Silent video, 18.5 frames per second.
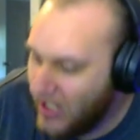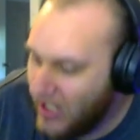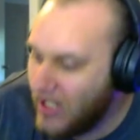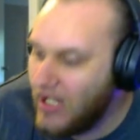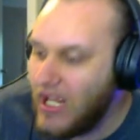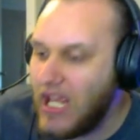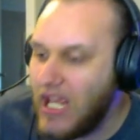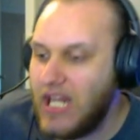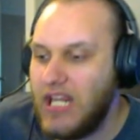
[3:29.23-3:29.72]

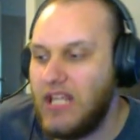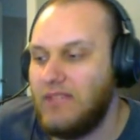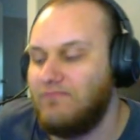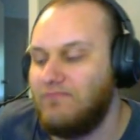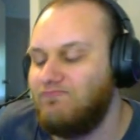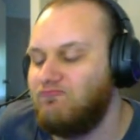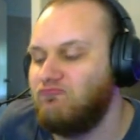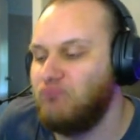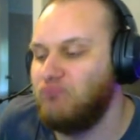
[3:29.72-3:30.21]
and
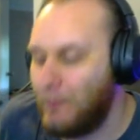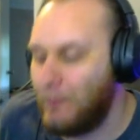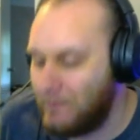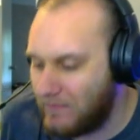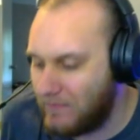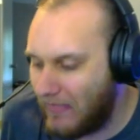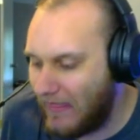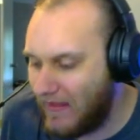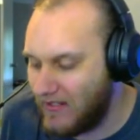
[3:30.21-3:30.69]

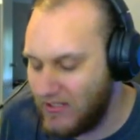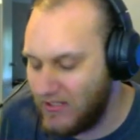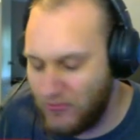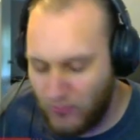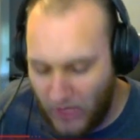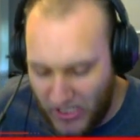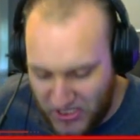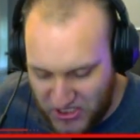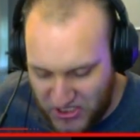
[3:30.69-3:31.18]
you
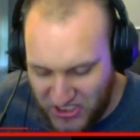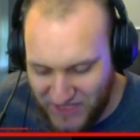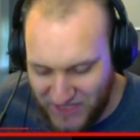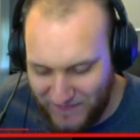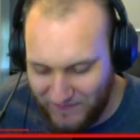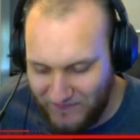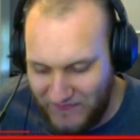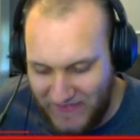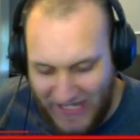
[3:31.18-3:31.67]
rushed
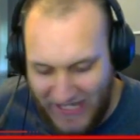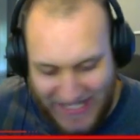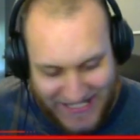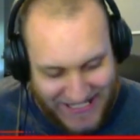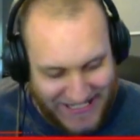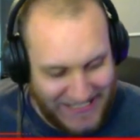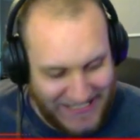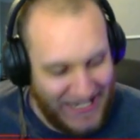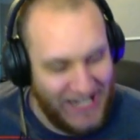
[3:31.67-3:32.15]
him.
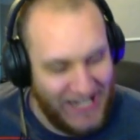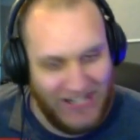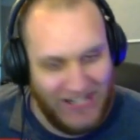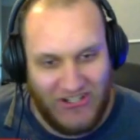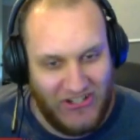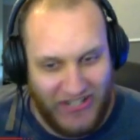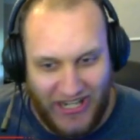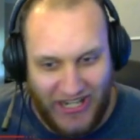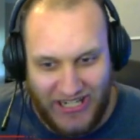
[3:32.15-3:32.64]
That's not a
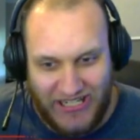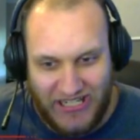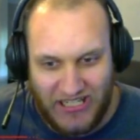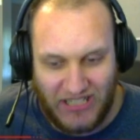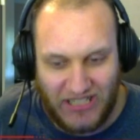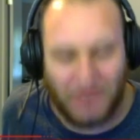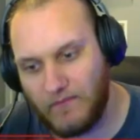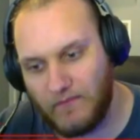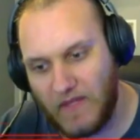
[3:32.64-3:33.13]
good
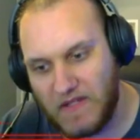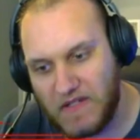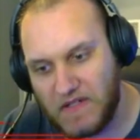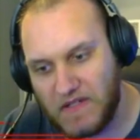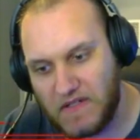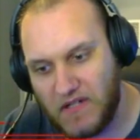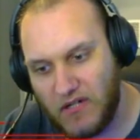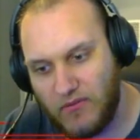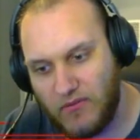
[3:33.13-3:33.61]
idea. Let's
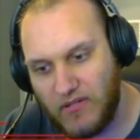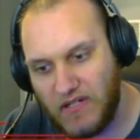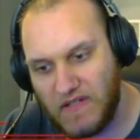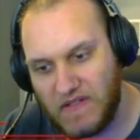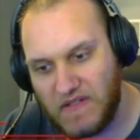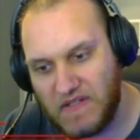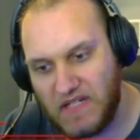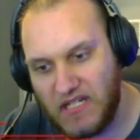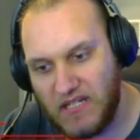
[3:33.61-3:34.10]
just go in and
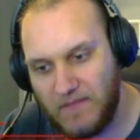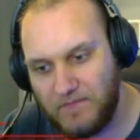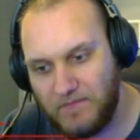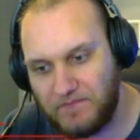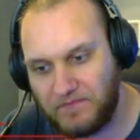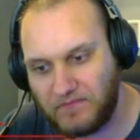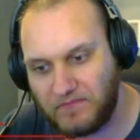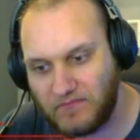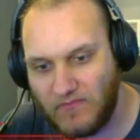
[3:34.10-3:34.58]
see
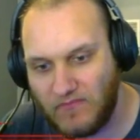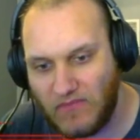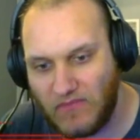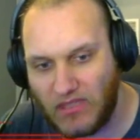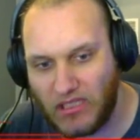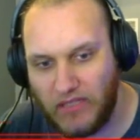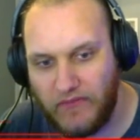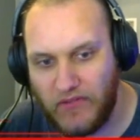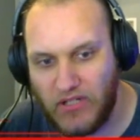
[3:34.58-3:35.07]

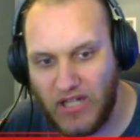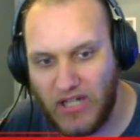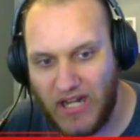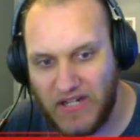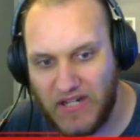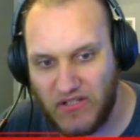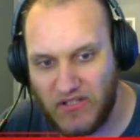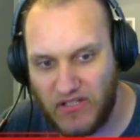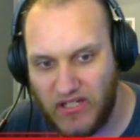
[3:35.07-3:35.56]
if you could
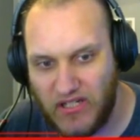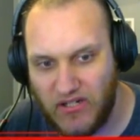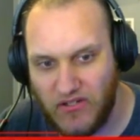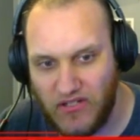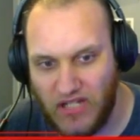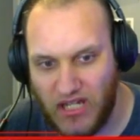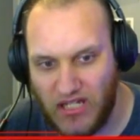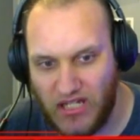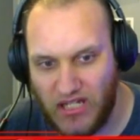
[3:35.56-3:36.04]
actually hear
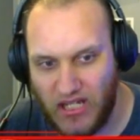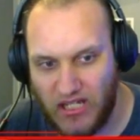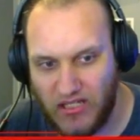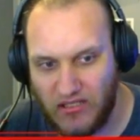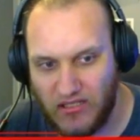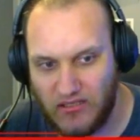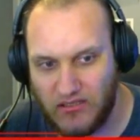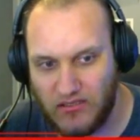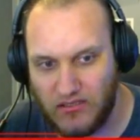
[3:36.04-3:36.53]
the AK.
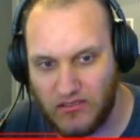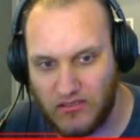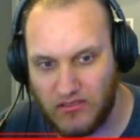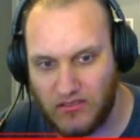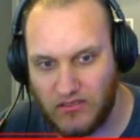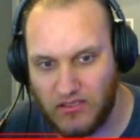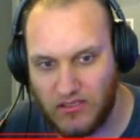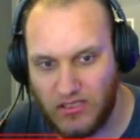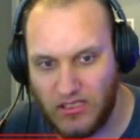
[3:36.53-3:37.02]

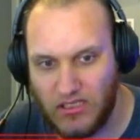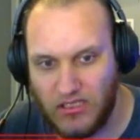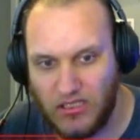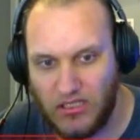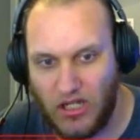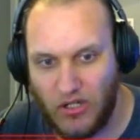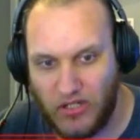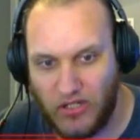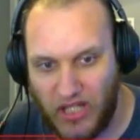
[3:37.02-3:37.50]

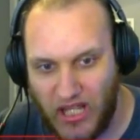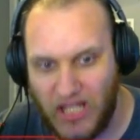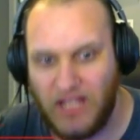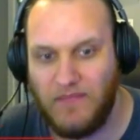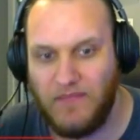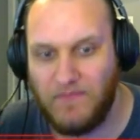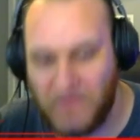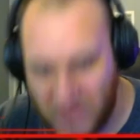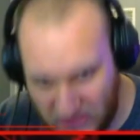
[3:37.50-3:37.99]

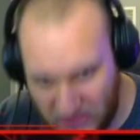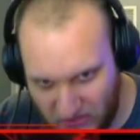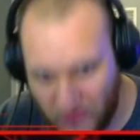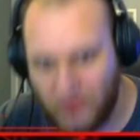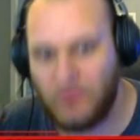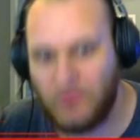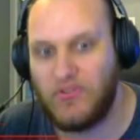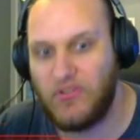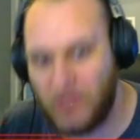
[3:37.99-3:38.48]
Okay,
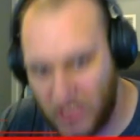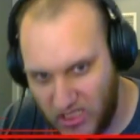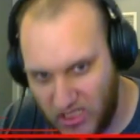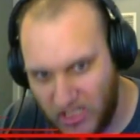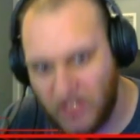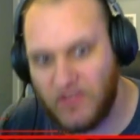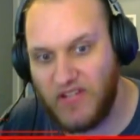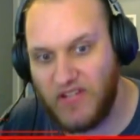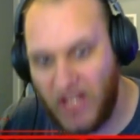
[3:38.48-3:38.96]
so you can
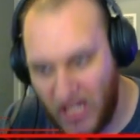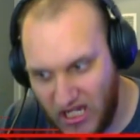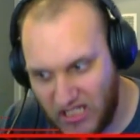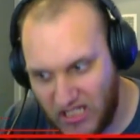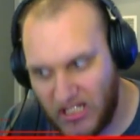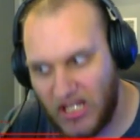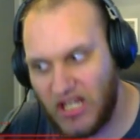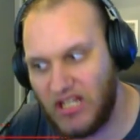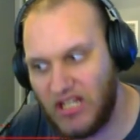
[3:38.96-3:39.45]
hear the
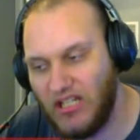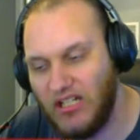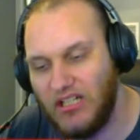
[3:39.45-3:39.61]
AK.